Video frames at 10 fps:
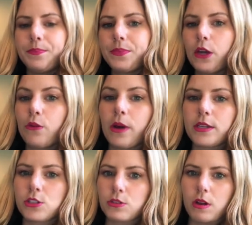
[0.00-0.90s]
like a
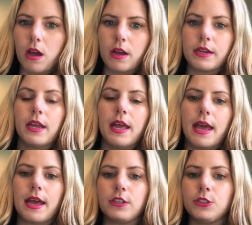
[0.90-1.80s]
restaurant
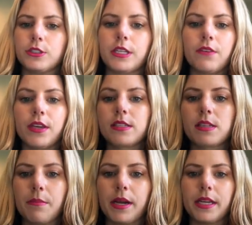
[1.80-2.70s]
and you're giving
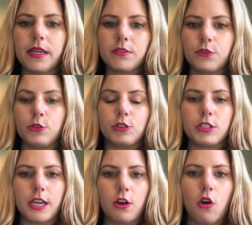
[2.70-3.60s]
somebody food to
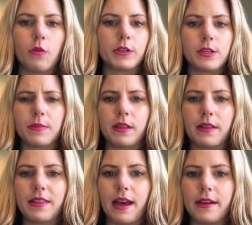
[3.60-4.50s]
take home or something like
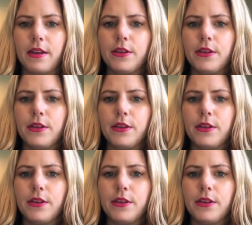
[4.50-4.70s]
that,